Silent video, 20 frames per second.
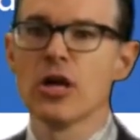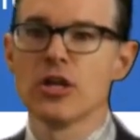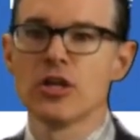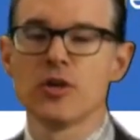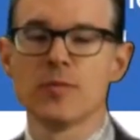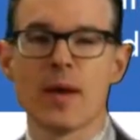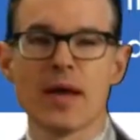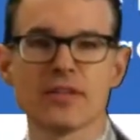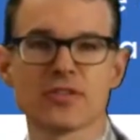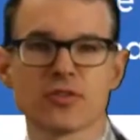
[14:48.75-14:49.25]

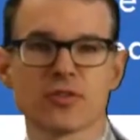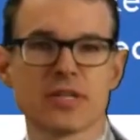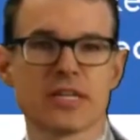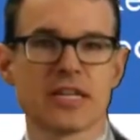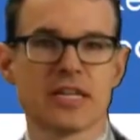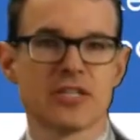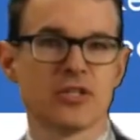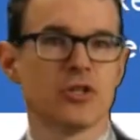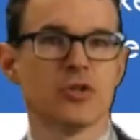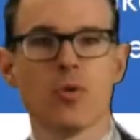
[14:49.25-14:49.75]
you basically
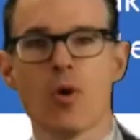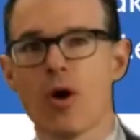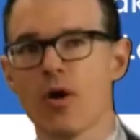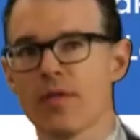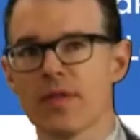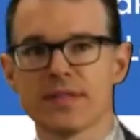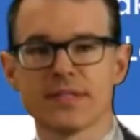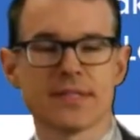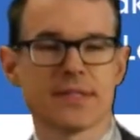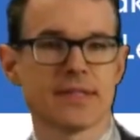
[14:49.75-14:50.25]
can do all
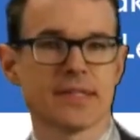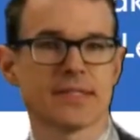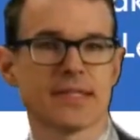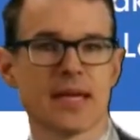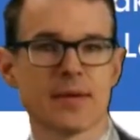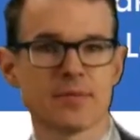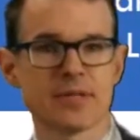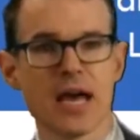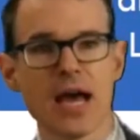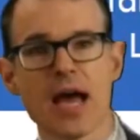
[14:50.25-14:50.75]
this at the
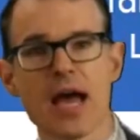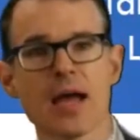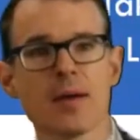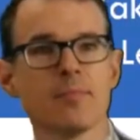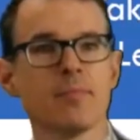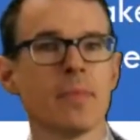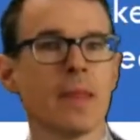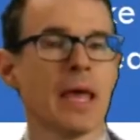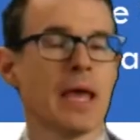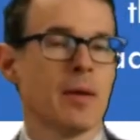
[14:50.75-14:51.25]
same time.